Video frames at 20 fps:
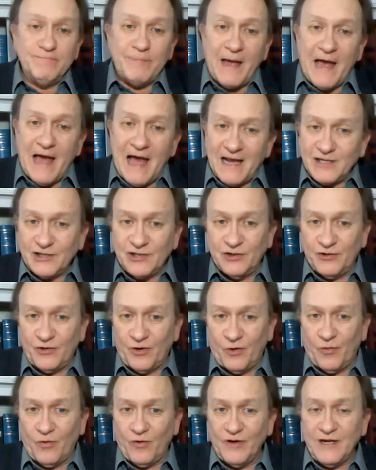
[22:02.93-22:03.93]
back to
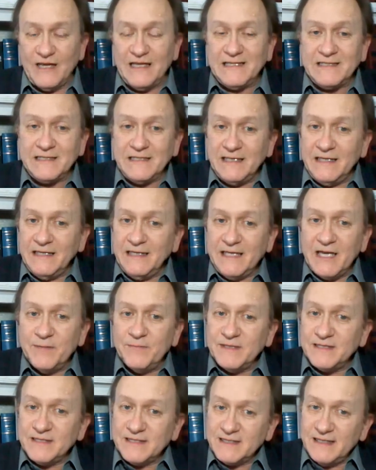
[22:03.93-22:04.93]
the Lord and seek
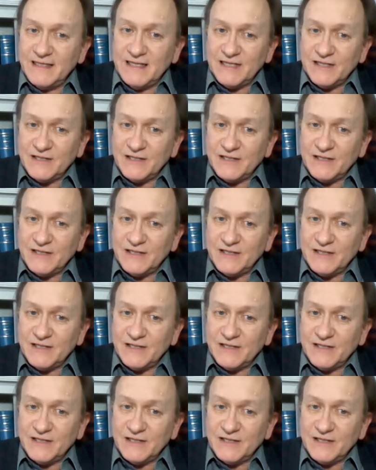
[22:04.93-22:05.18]
him and seek